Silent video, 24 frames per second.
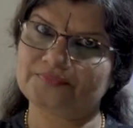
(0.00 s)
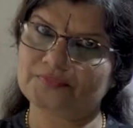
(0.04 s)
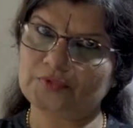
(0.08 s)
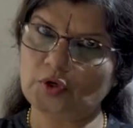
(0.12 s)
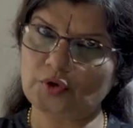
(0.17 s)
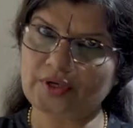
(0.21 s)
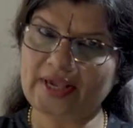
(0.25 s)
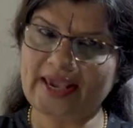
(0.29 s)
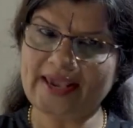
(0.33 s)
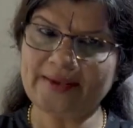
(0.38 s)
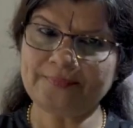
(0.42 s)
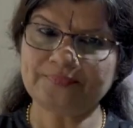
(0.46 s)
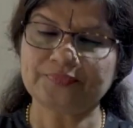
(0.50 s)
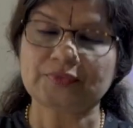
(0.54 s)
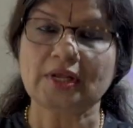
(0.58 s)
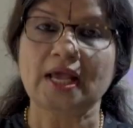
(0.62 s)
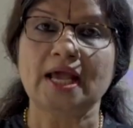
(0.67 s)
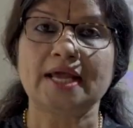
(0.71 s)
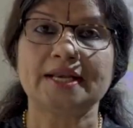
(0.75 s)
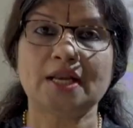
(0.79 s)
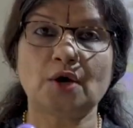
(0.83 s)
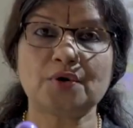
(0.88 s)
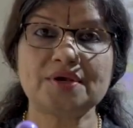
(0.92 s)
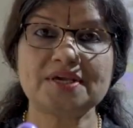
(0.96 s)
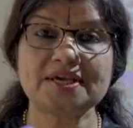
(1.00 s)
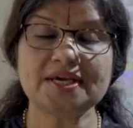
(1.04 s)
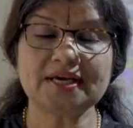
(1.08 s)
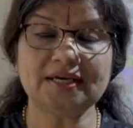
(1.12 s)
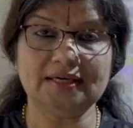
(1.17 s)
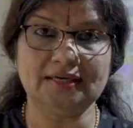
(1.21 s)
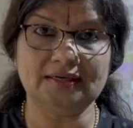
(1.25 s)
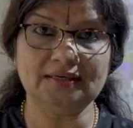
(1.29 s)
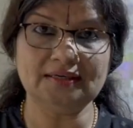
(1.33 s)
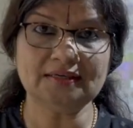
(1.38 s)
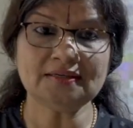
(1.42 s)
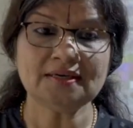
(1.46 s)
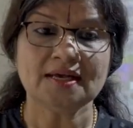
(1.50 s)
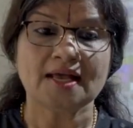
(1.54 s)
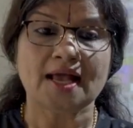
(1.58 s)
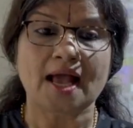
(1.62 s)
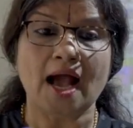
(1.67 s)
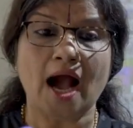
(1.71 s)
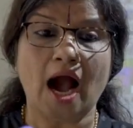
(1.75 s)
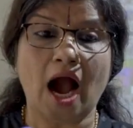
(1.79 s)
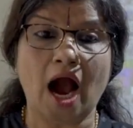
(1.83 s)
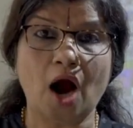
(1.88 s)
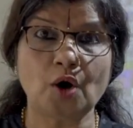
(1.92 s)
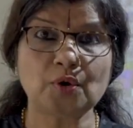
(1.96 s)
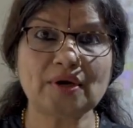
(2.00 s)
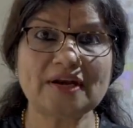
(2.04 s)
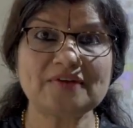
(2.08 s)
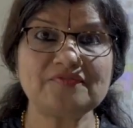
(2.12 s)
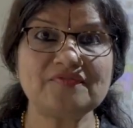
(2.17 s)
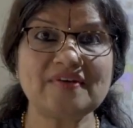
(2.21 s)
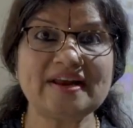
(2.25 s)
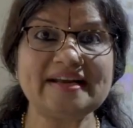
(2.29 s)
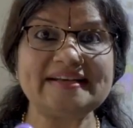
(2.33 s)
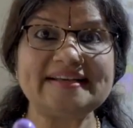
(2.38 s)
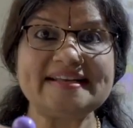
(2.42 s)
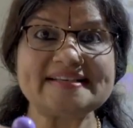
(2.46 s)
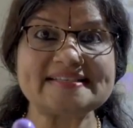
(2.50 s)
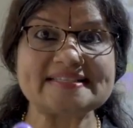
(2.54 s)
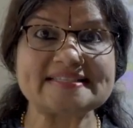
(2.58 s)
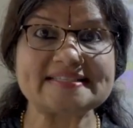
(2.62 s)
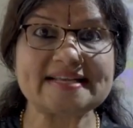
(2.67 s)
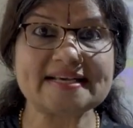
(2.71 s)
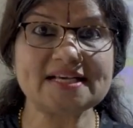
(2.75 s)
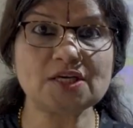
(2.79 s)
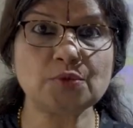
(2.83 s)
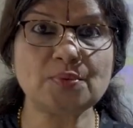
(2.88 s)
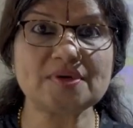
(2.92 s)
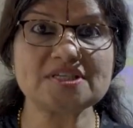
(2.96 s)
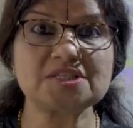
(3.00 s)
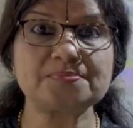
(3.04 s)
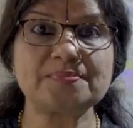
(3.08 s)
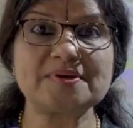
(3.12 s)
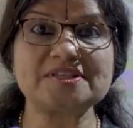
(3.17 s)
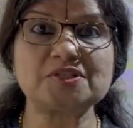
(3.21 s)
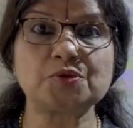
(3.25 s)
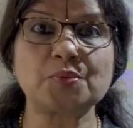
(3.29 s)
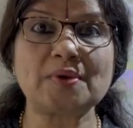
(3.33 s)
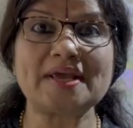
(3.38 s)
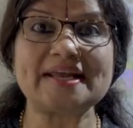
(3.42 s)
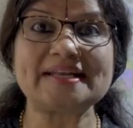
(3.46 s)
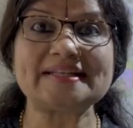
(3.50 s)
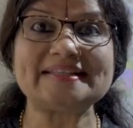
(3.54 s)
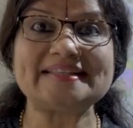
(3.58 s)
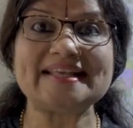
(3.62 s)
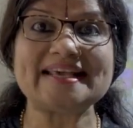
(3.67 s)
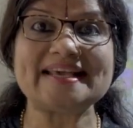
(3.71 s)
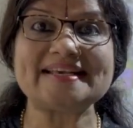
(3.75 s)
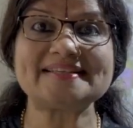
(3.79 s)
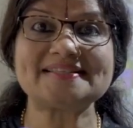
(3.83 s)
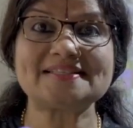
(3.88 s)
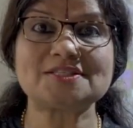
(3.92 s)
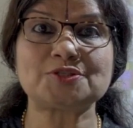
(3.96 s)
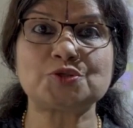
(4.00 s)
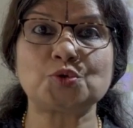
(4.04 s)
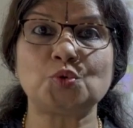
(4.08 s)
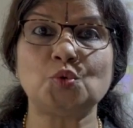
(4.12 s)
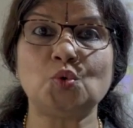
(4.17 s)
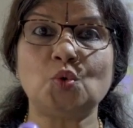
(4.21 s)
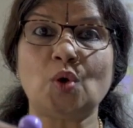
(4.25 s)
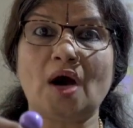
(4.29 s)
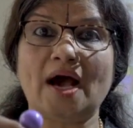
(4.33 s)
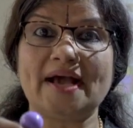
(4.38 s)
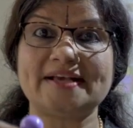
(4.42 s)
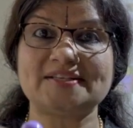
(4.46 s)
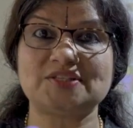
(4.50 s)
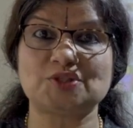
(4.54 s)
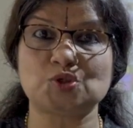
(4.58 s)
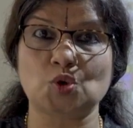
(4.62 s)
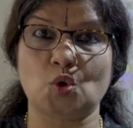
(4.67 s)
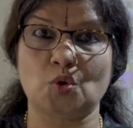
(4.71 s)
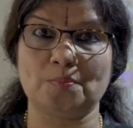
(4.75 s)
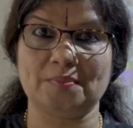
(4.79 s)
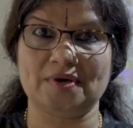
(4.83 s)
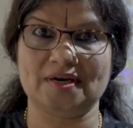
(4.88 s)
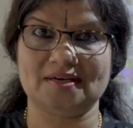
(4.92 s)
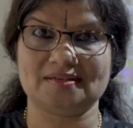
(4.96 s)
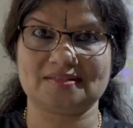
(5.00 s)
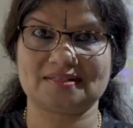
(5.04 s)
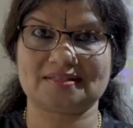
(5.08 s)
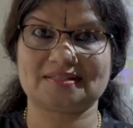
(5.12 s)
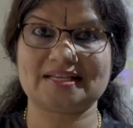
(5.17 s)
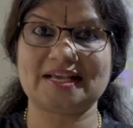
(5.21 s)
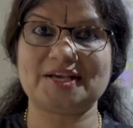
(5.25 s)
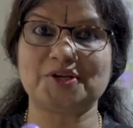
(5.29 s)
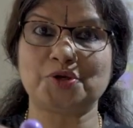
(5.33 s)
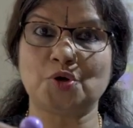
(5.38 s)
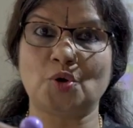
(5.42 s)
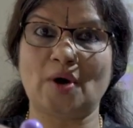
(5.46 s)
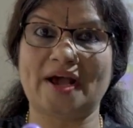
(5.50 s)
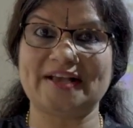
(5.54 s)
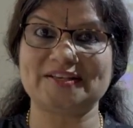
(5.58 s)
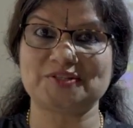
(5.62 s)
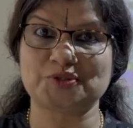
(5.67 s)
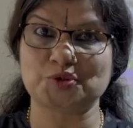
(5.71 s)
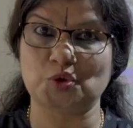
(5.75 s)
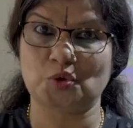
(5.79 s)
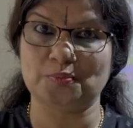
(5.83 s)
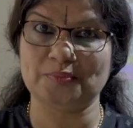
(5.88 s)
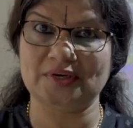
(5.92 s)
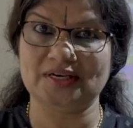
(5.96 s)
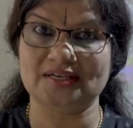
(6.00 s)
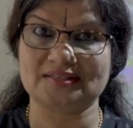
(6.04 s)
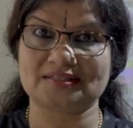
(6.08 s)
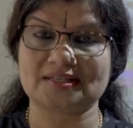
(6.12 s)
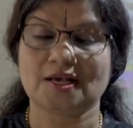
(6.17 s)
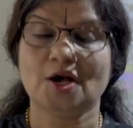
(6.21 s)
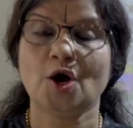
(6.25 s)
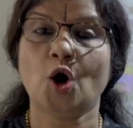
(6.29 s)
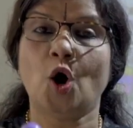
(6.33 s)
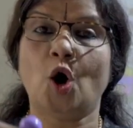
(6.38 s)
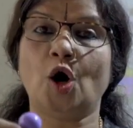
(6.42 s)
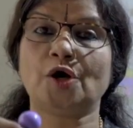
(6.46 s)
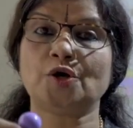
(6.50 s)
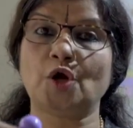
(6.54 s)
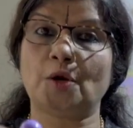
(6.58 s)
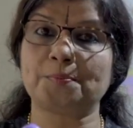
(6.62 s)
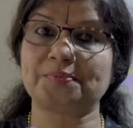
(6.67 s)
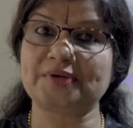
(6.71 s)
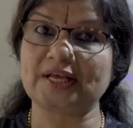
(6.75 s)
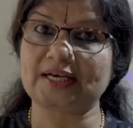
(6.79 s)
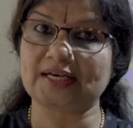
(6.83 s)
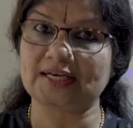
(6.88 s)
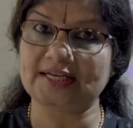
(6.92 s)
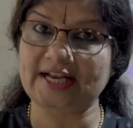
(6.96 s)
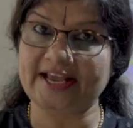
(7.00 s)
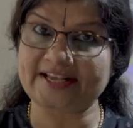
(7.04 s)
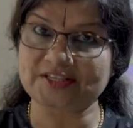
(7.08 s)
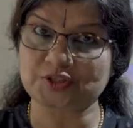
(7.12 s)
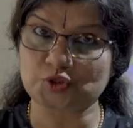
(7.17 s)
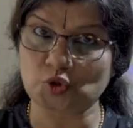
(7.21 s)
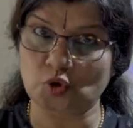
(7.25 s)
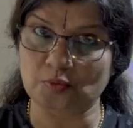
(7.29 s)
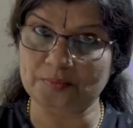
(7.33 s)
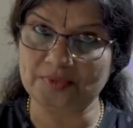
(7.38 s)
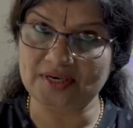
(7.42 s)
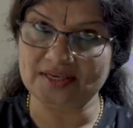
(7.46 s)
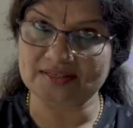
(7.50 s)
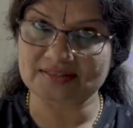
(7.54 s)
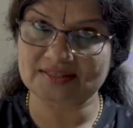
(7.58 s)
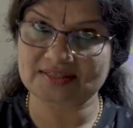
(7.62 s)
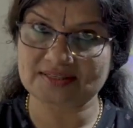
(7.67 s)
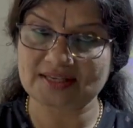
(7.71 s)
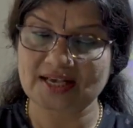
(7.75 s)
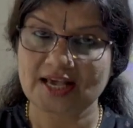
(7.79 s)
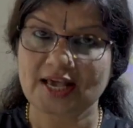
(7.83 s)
Okay, now here, how did we distinguish between these two isomers, stereoisomers or optical isomers?